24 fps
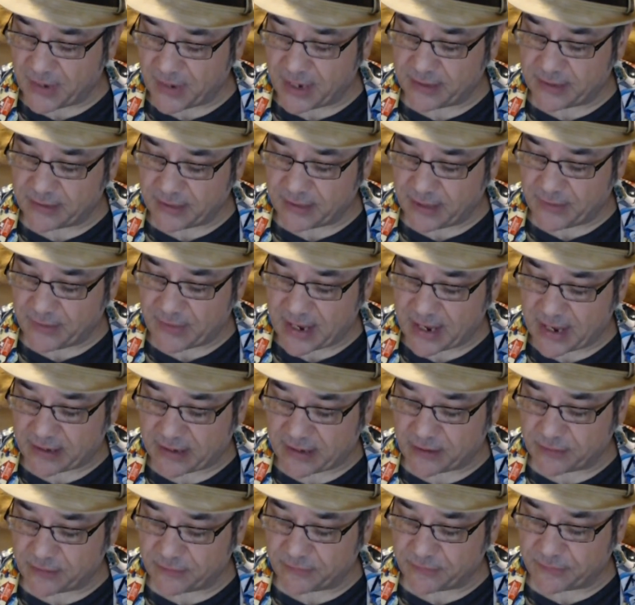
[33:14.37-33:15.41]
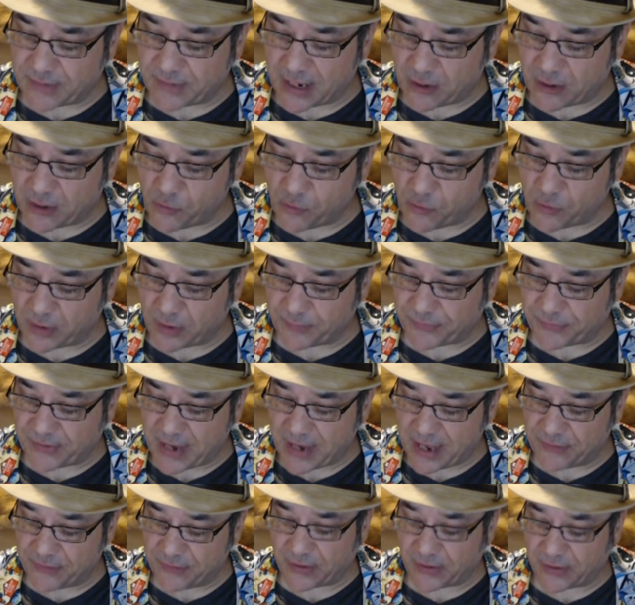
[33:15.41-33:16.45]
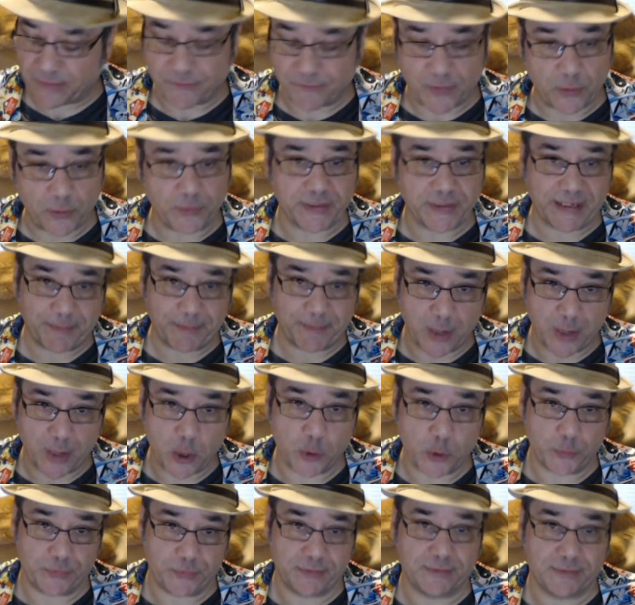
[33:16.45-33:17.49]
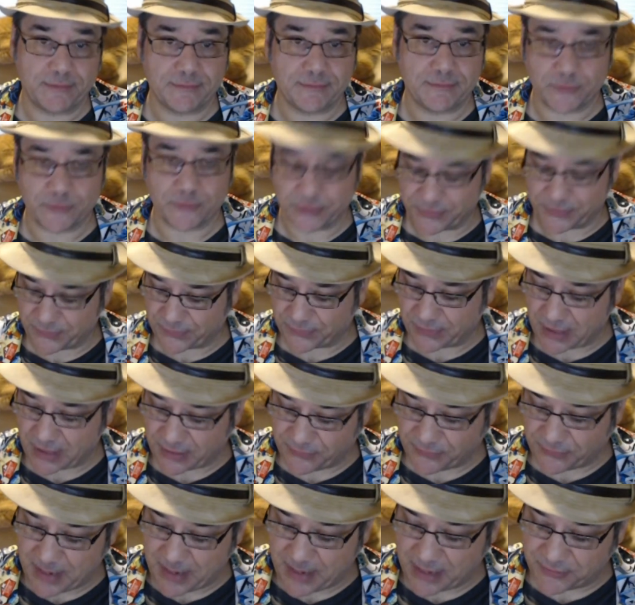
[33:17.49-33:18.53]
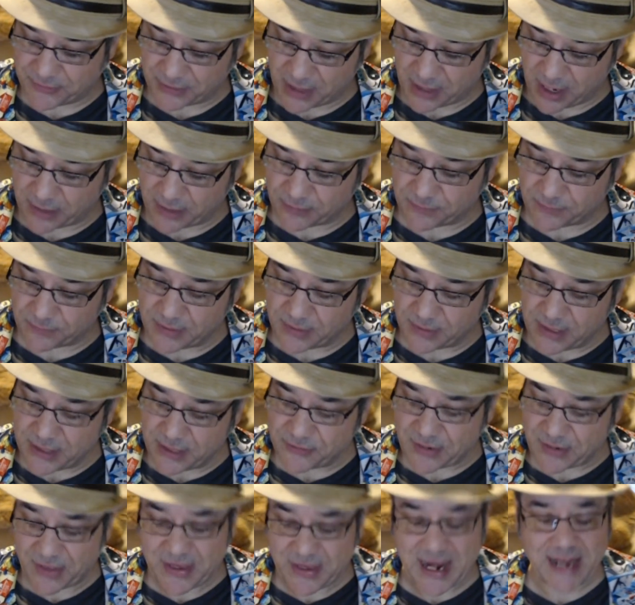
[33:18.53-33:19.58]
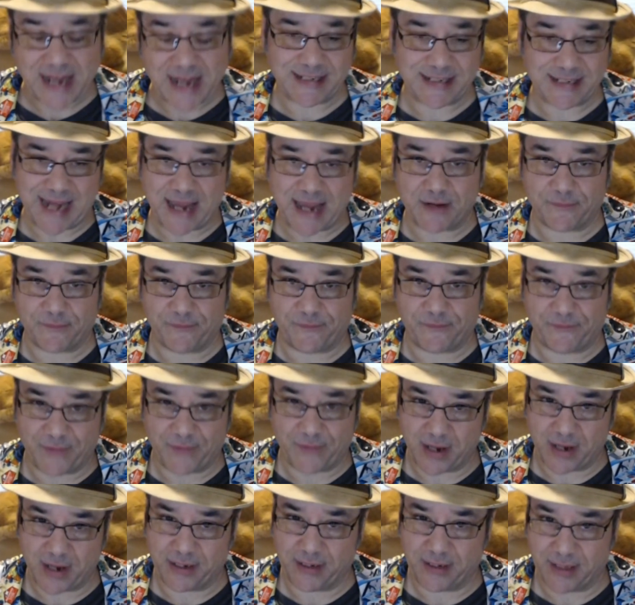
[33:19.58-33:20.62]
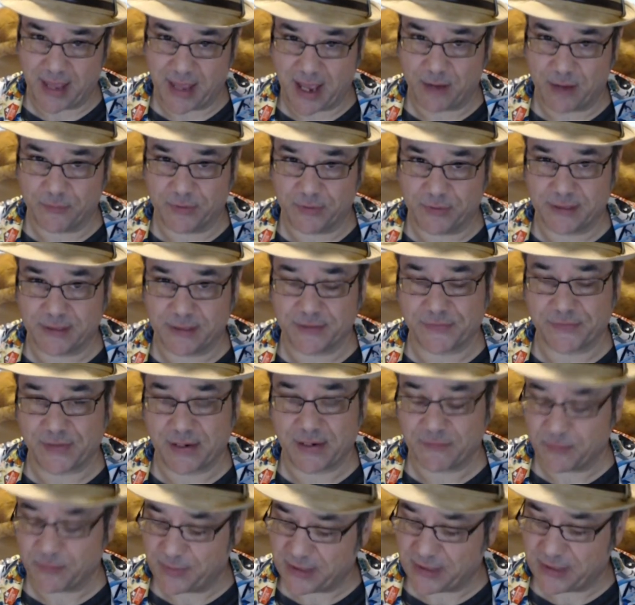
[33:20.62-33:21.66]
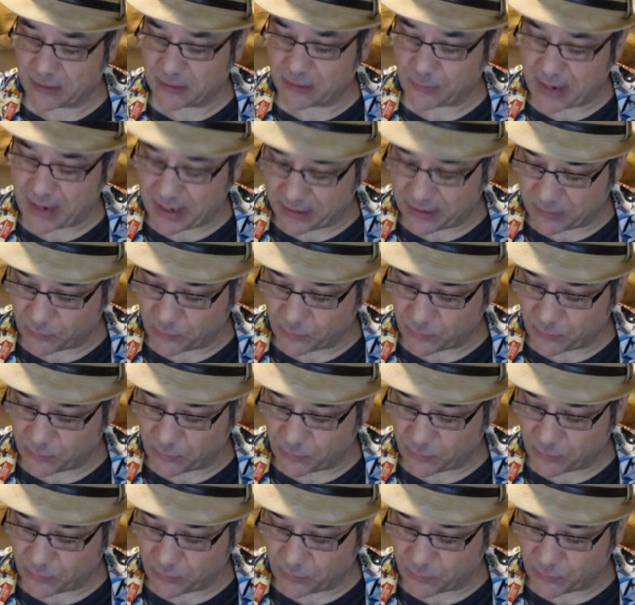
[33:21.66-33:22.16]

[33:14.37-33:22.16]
that corpse has a folding boat, which is a nice magic item. So I think I just had them find that one instead of it being a